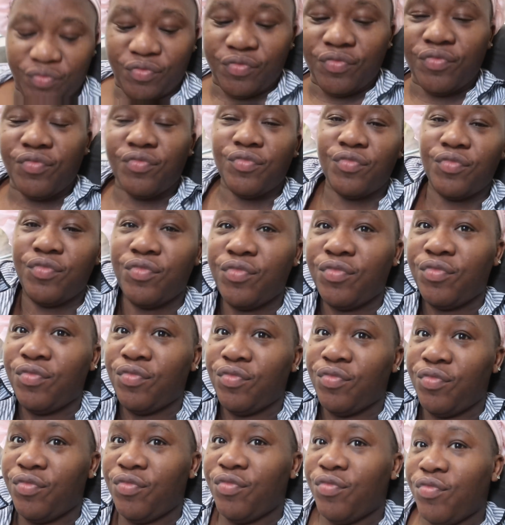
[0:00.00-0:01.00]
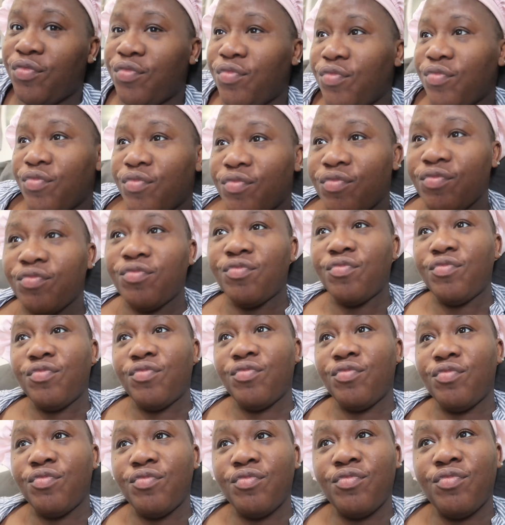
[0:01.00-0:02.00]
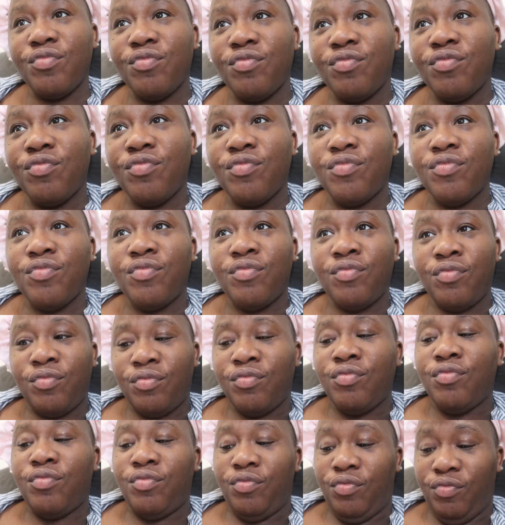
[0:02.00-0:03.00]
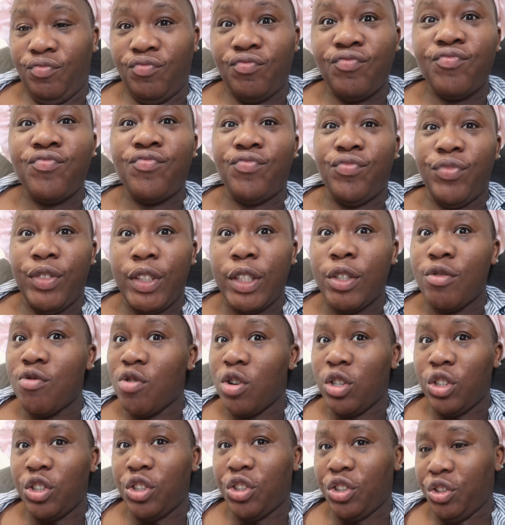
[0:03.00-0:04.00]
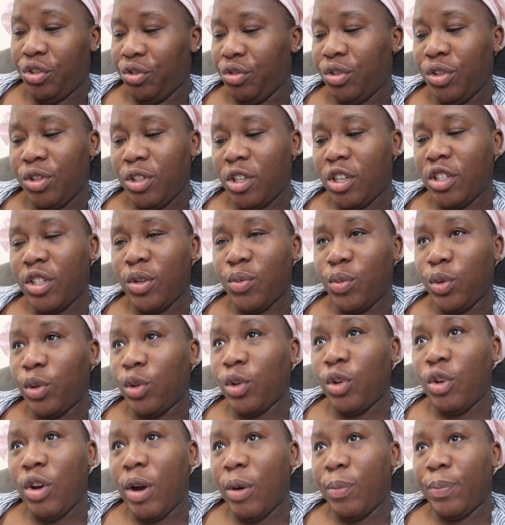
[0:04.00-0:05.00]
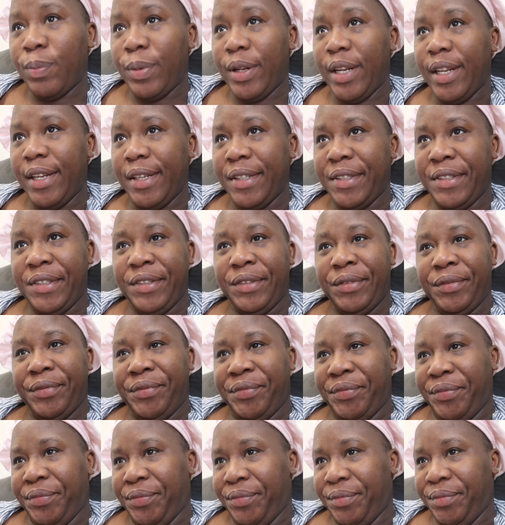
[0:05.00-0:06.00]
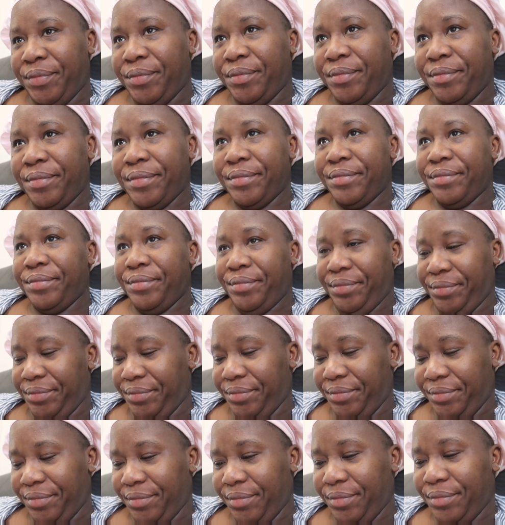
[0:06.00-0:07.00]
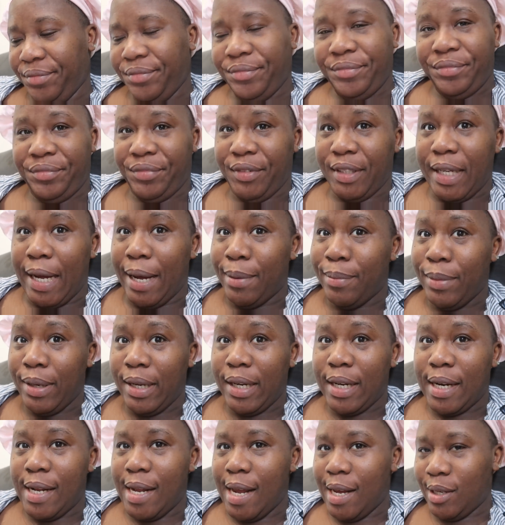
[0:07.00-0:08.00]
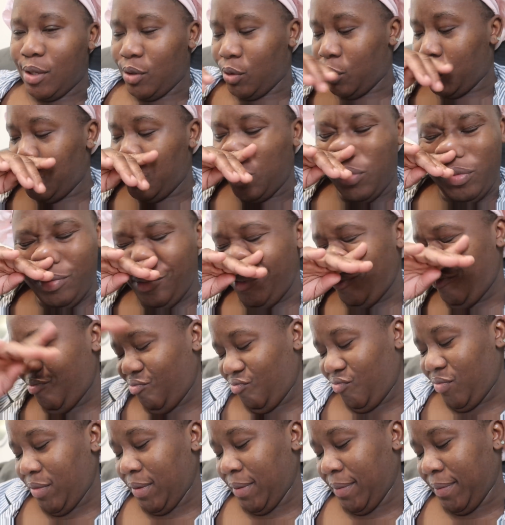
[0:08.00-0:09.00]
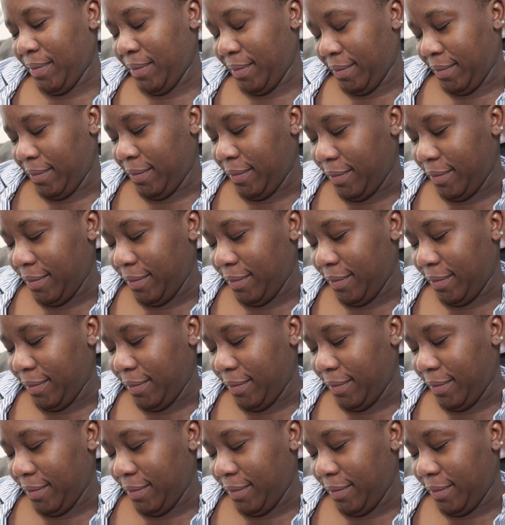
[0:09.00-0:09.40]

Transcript: expecting you to um, spend so long. So PSAT, rush because I want um, to go and play. Spag, even science to an extent. I mean class two. Shorter lessons,